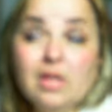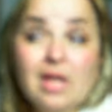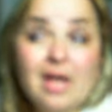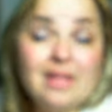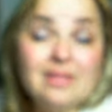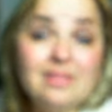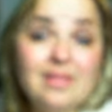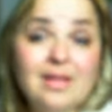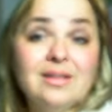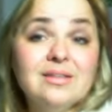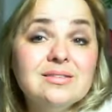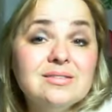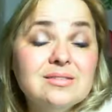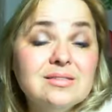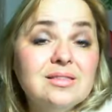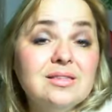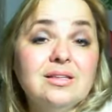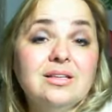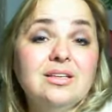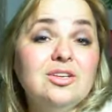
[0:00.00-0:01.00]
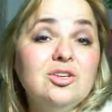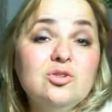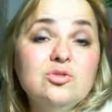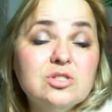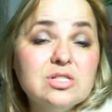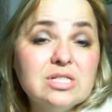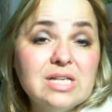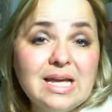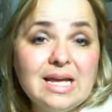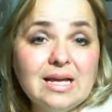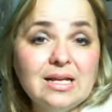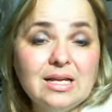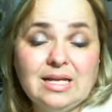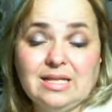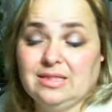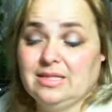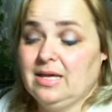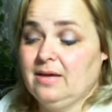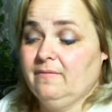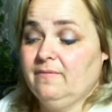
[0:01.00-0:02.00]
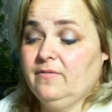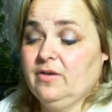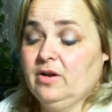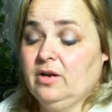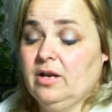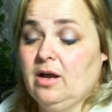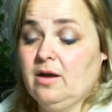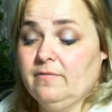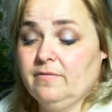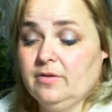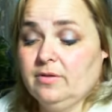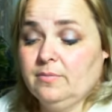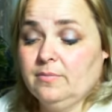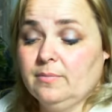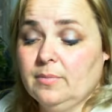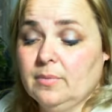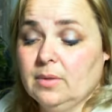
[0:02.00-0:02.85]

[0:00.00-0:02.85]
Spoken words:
That you just can't get that very often.